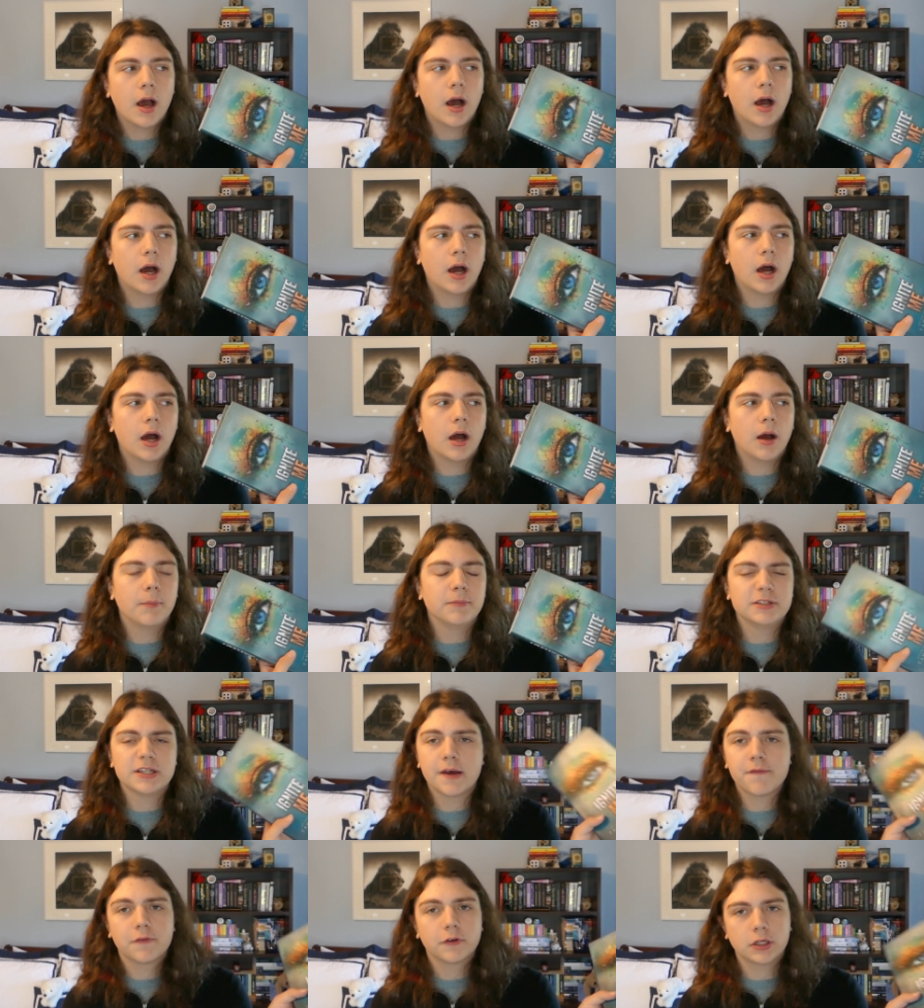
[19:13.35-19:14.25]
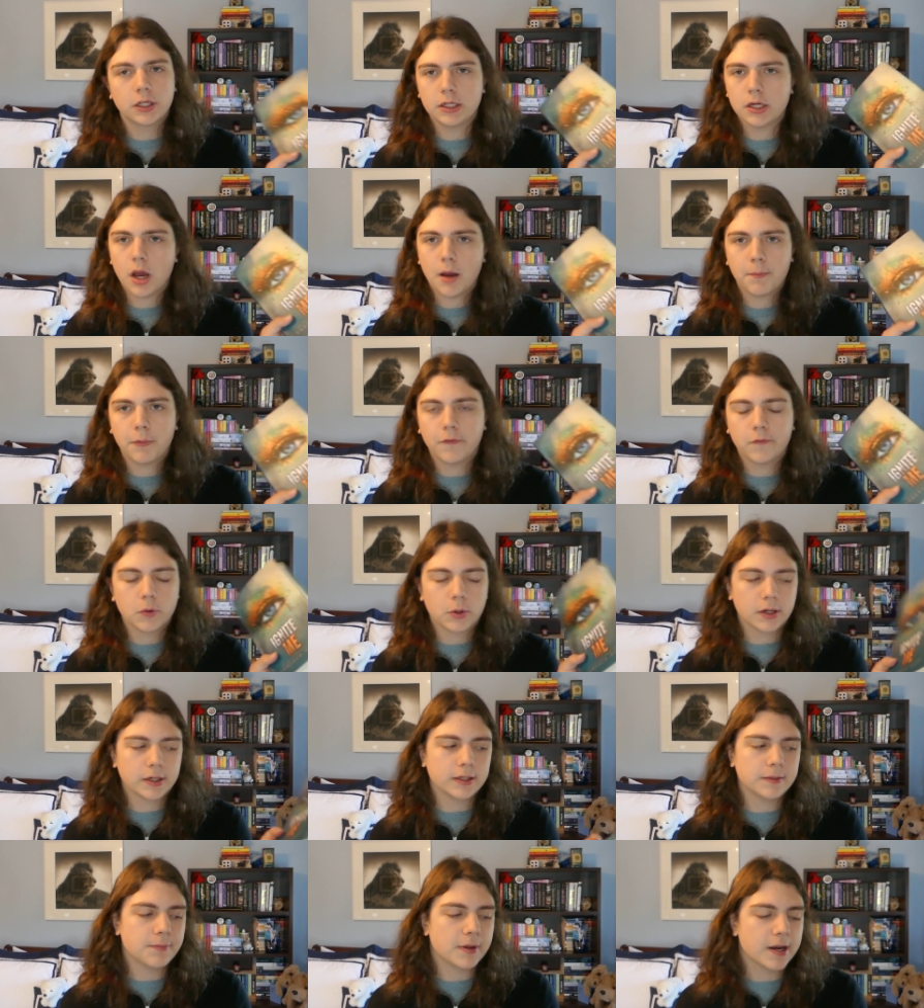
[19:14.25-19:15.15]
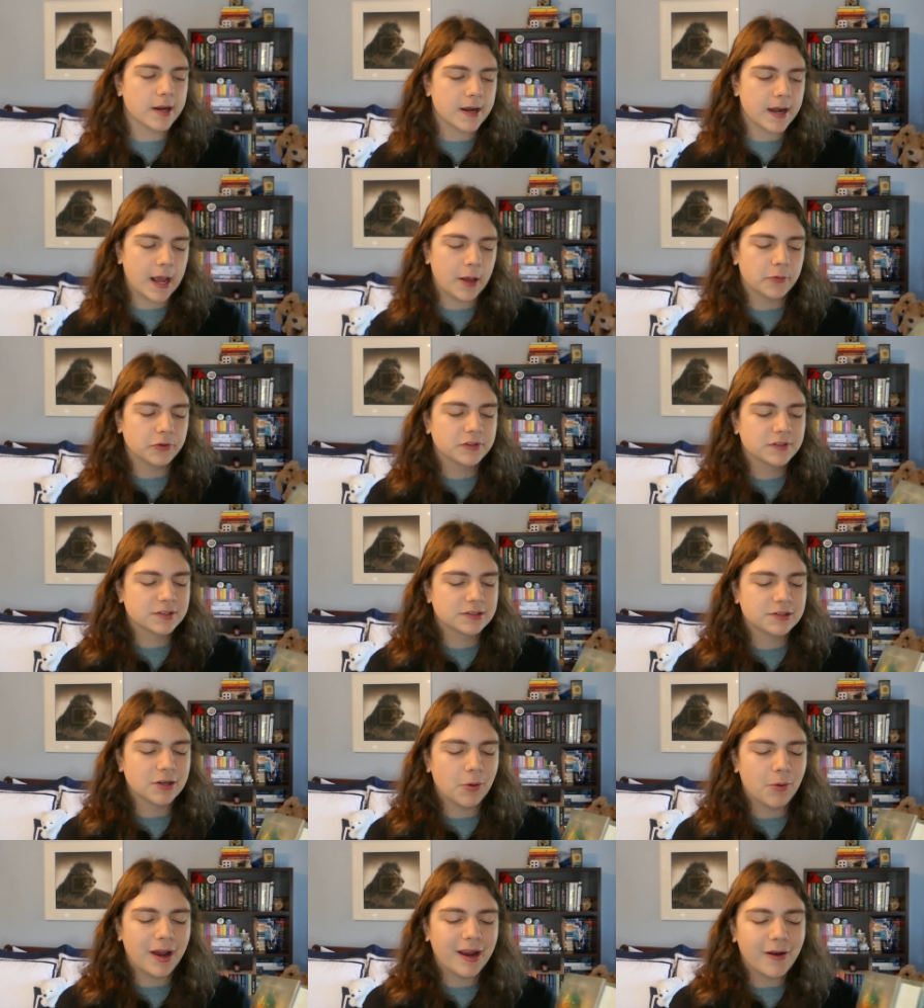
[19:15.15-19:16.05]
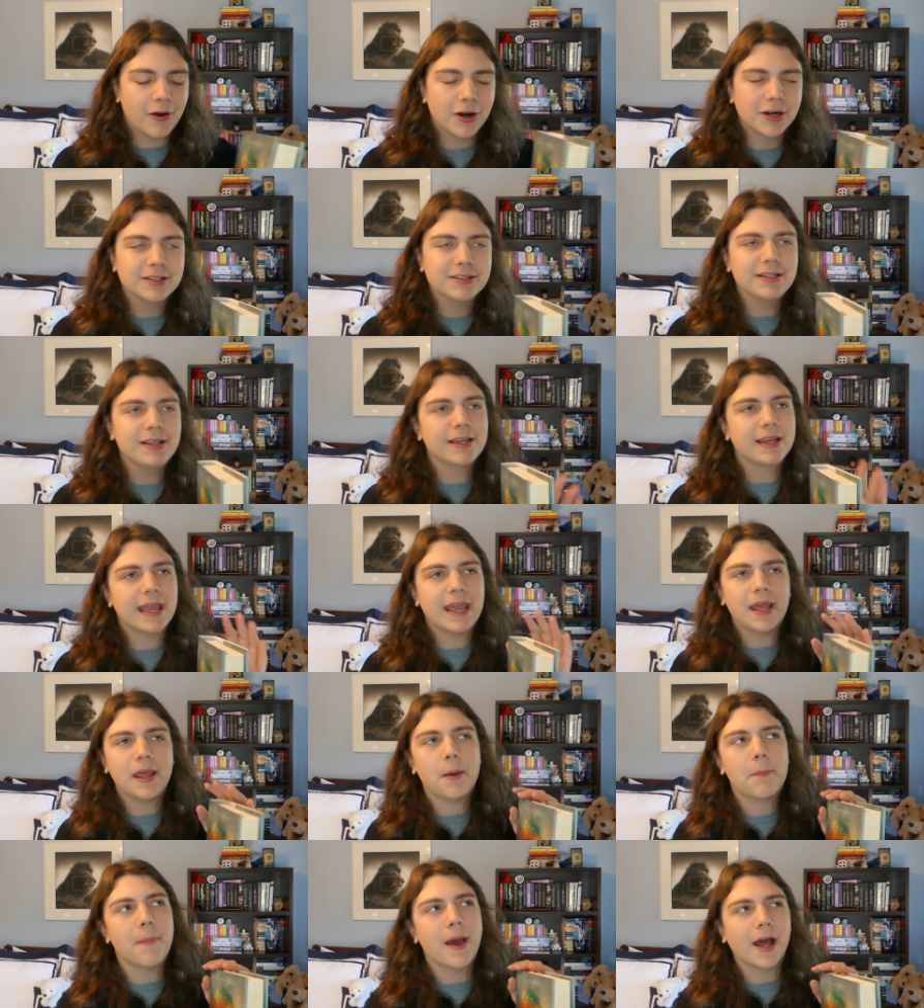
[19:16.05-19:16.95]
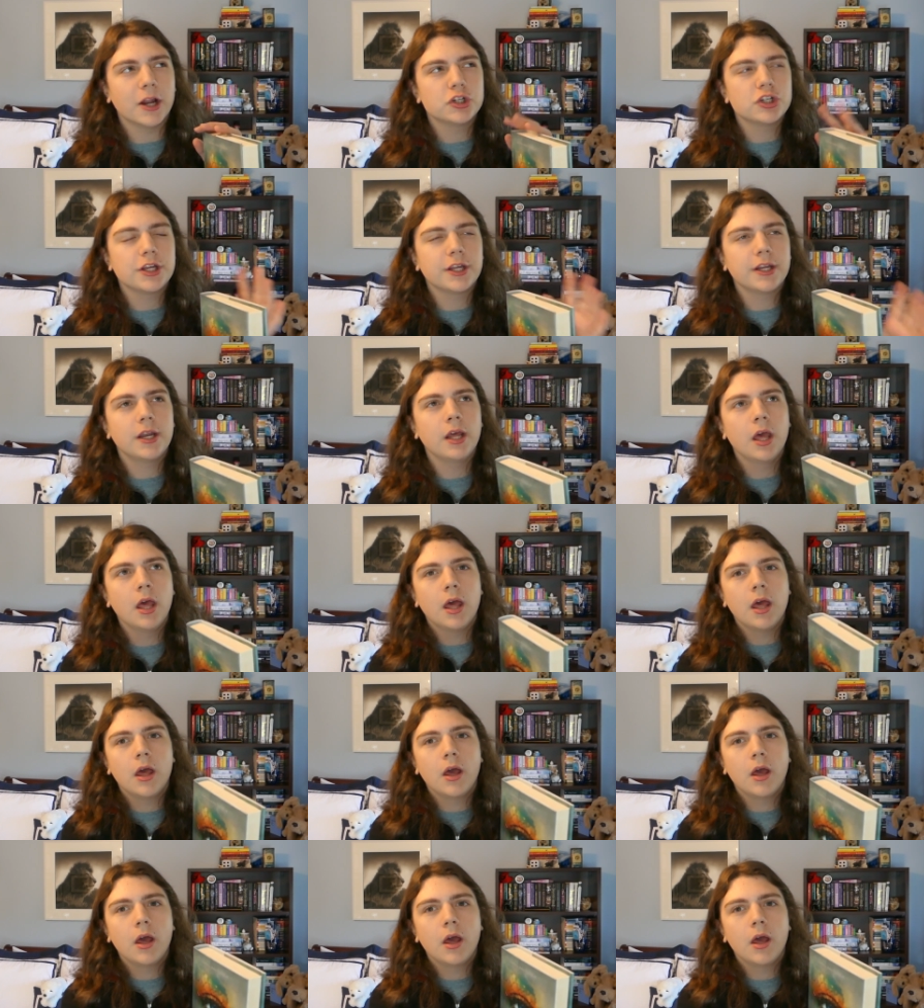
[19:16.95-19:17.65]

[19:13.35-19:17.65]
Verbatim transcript: Um, definitely not before it had been announced, so I honestly like, can't imagine